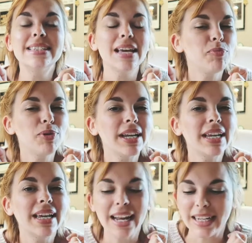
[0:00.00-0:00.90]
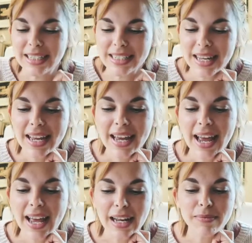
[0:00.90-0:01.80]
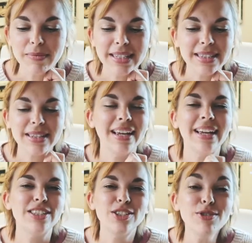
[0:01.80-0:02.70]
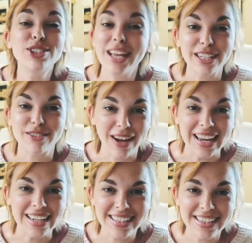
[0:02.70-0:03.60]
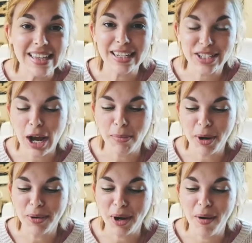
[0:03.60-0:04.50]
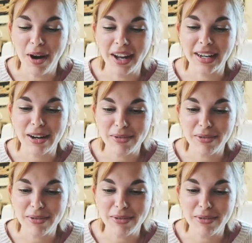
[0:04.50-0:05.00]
and pretty, and it's so satisfying to see that top coat go on, and it